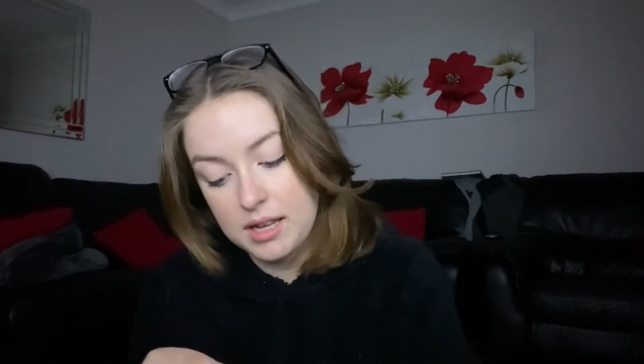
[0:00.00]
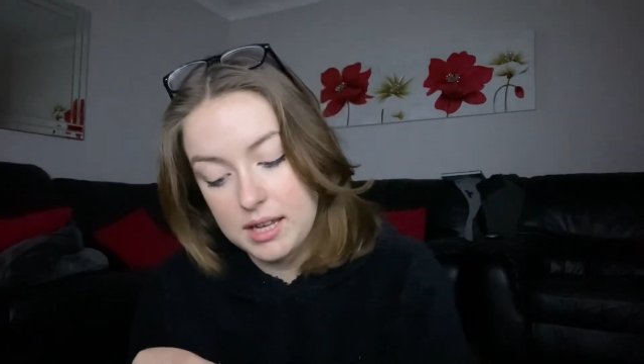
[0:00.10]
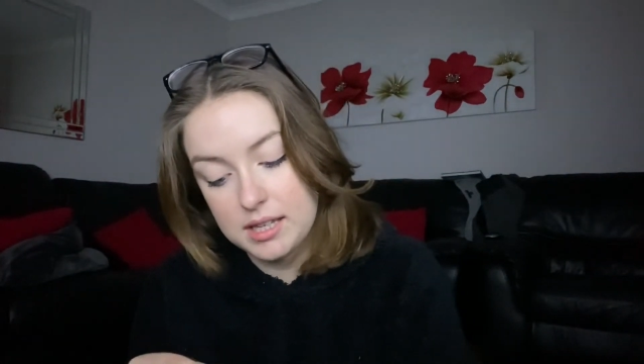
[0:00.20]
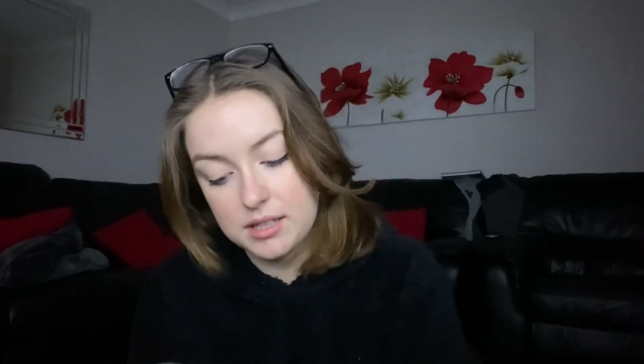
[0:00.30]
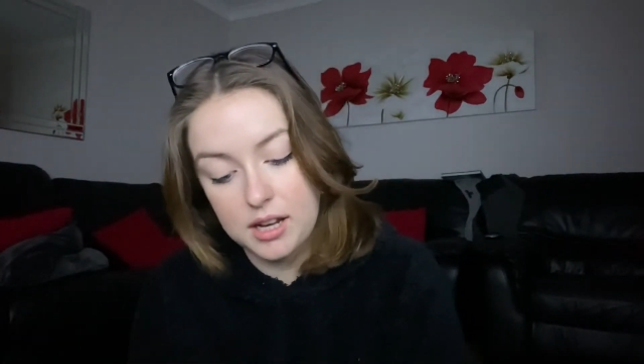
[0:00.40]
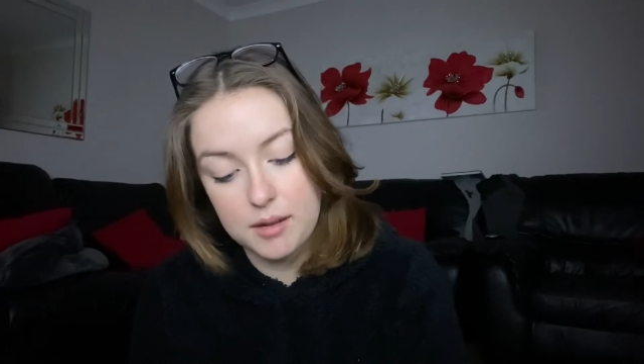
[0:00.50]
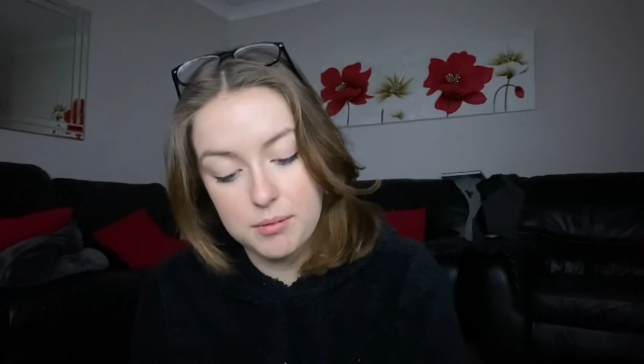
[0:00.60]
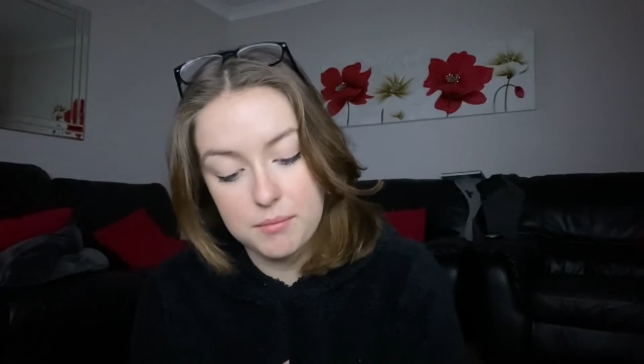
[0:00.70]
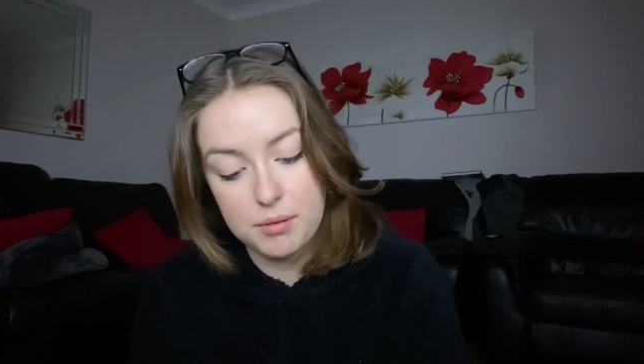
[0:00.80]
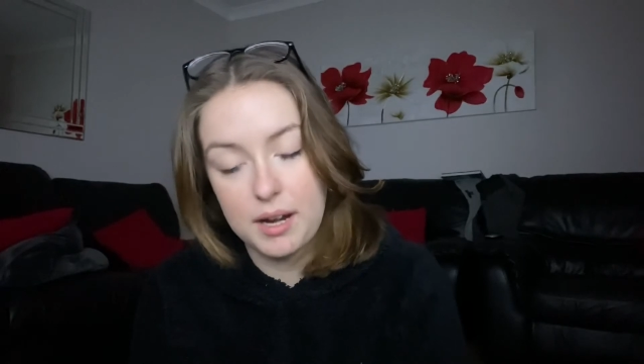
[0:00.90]
is hope
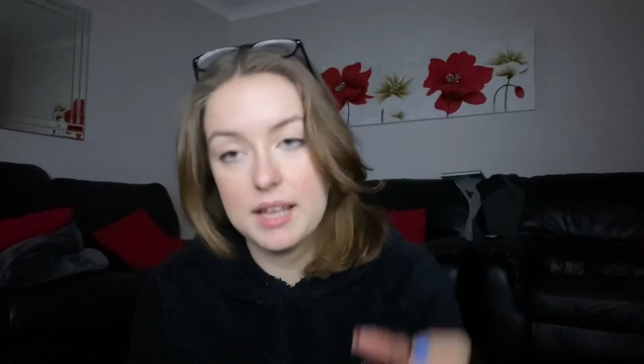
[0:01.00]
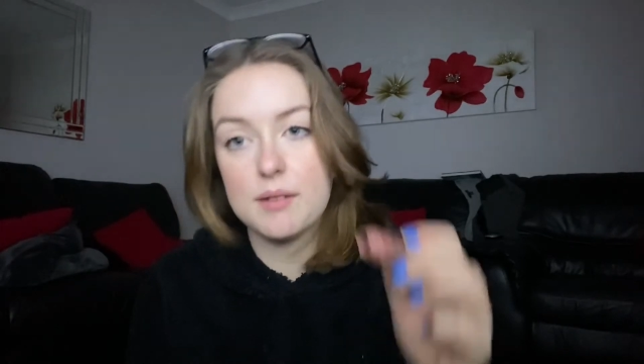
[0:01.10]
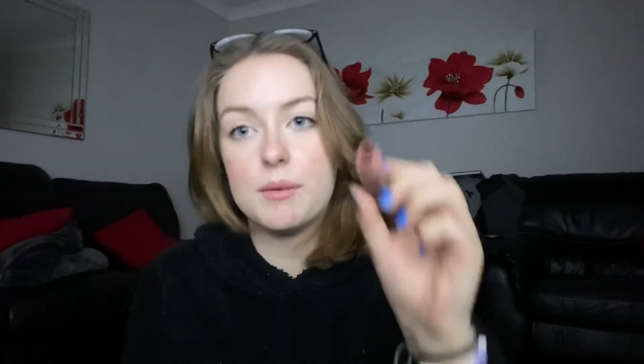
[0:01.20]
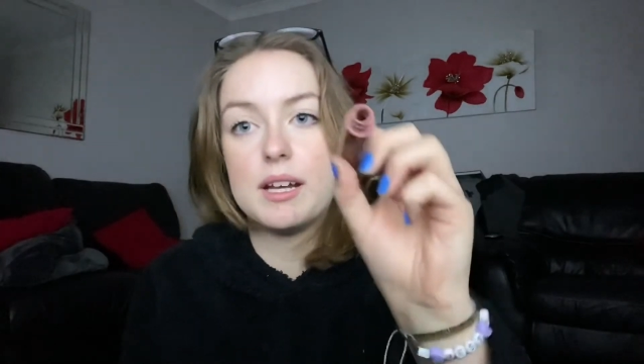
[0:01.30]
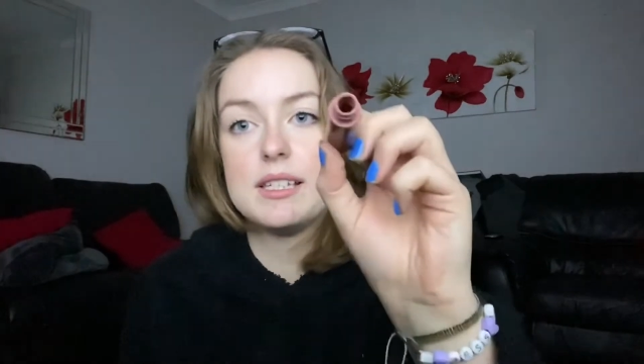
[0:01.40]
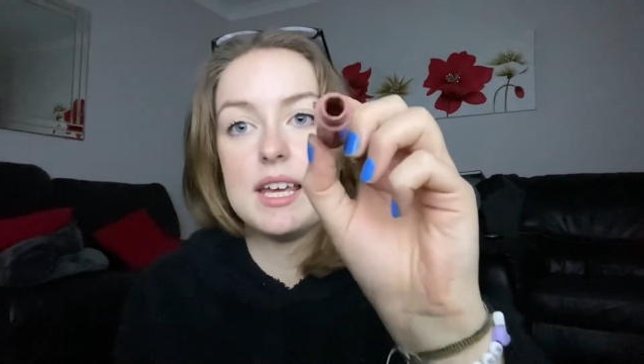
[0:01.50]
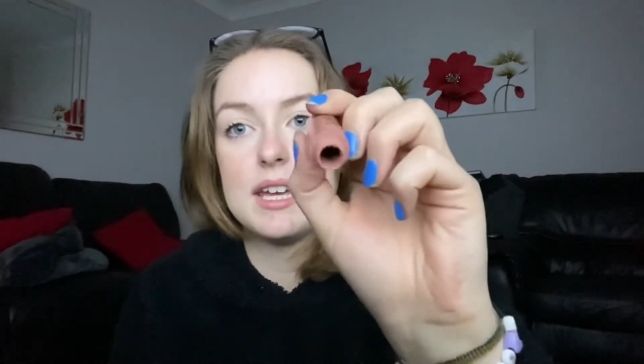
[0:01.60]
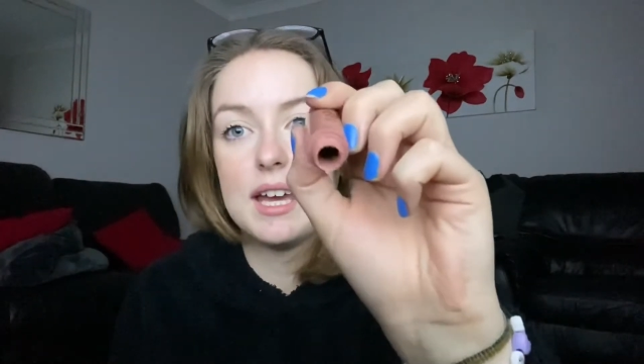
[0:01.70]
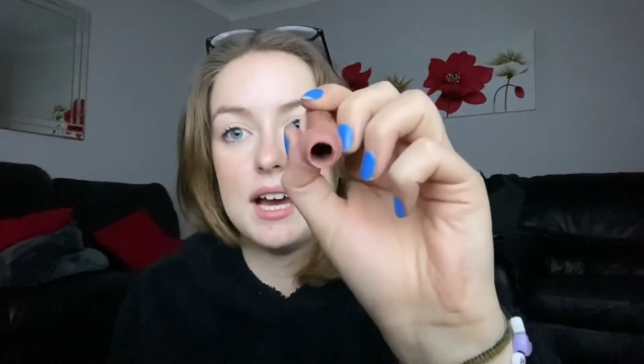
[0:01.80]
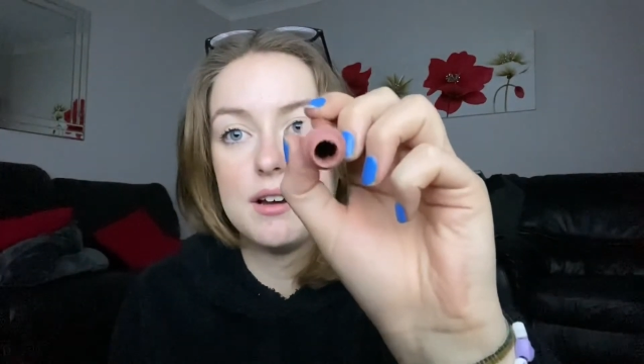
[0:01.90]
and pray that when I take
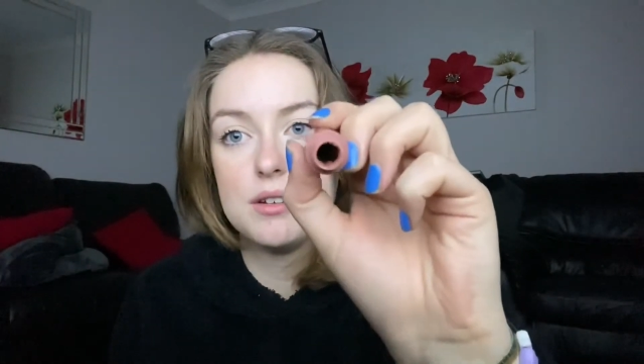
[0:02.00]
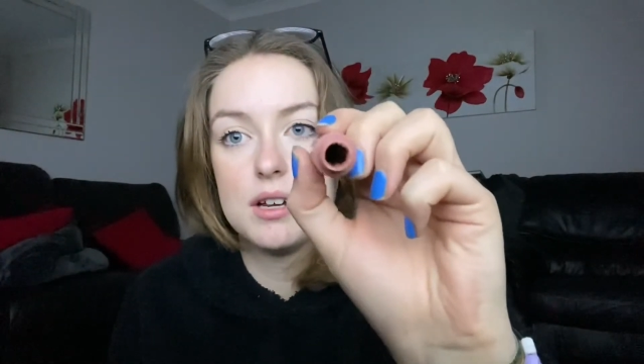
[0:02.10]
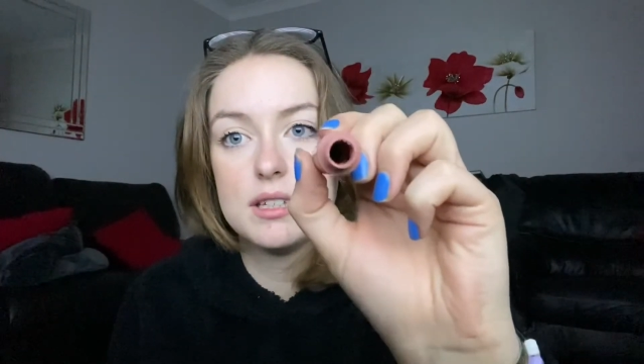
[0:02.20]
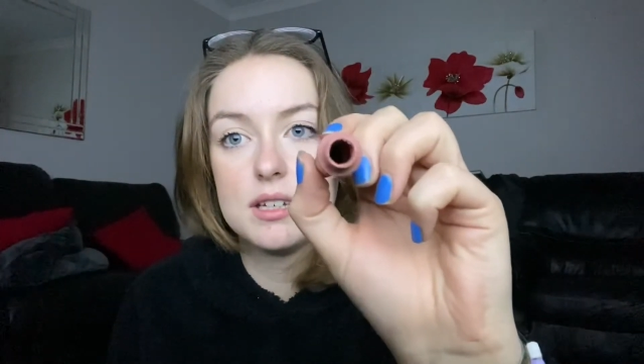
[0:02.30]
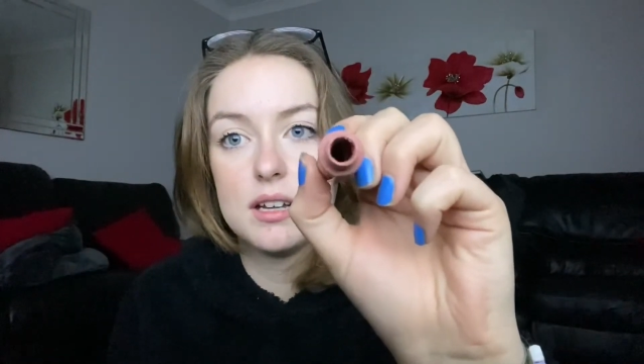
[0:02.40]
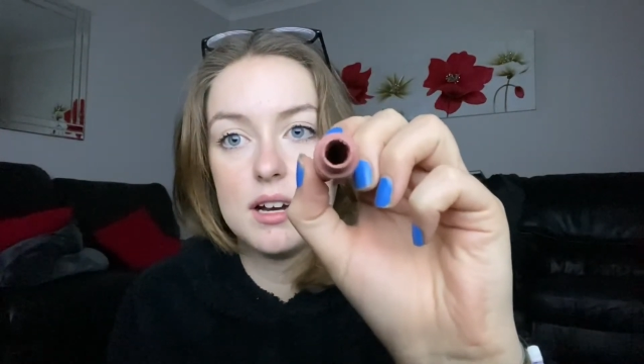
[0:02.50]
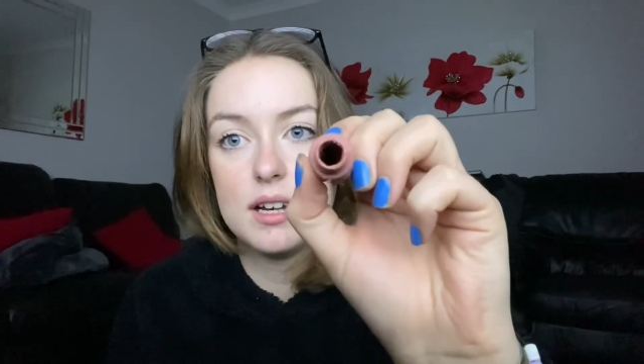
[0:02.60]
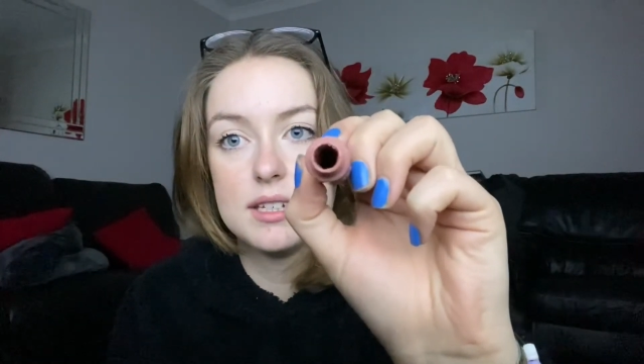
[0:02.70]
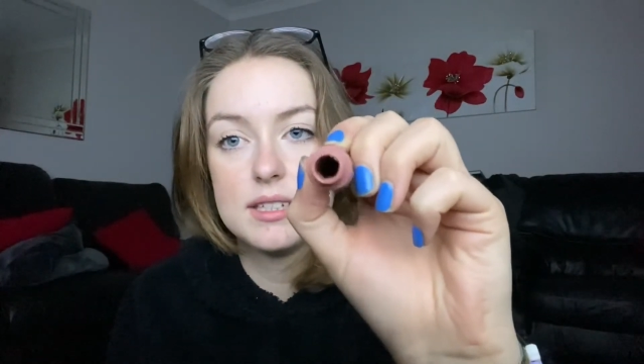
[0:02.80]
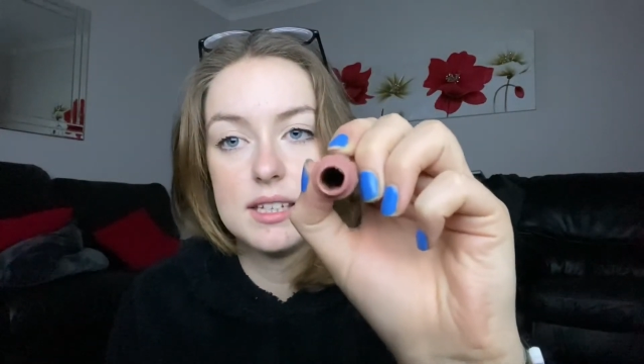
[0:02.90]
it out, you guys can kind
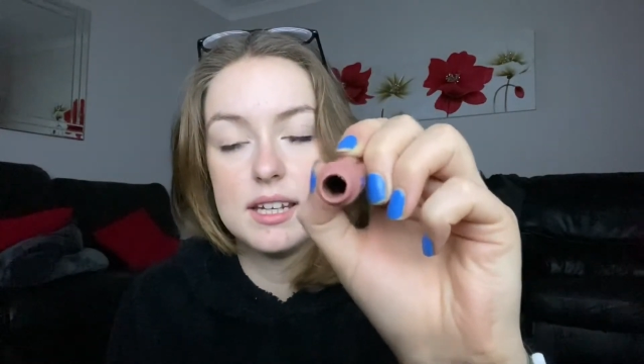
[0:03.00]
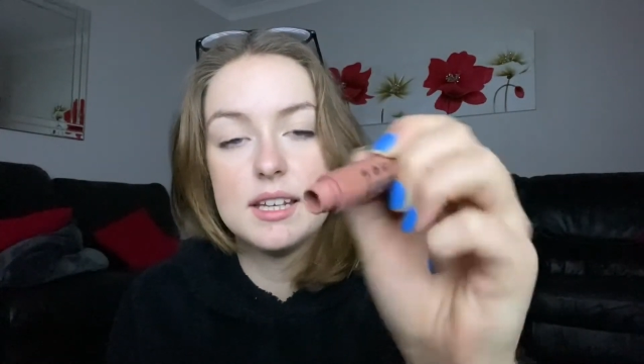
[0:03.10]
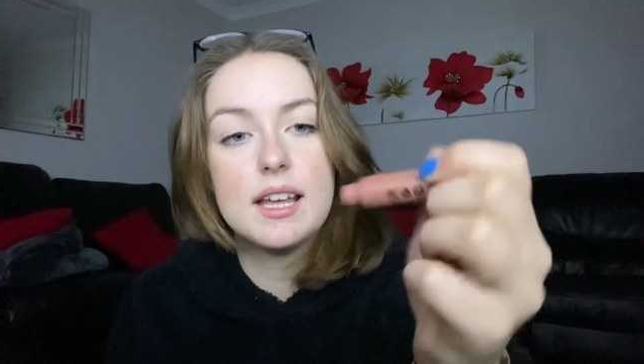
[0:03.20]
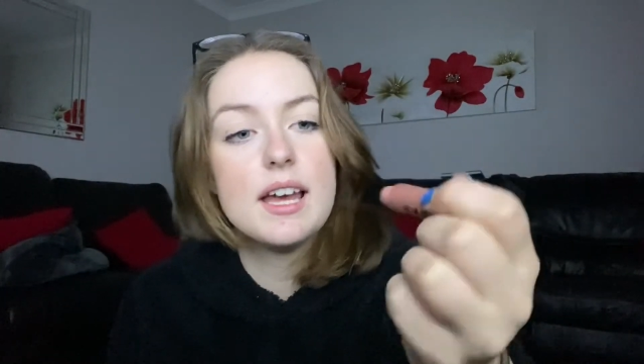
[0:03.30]
of see in there.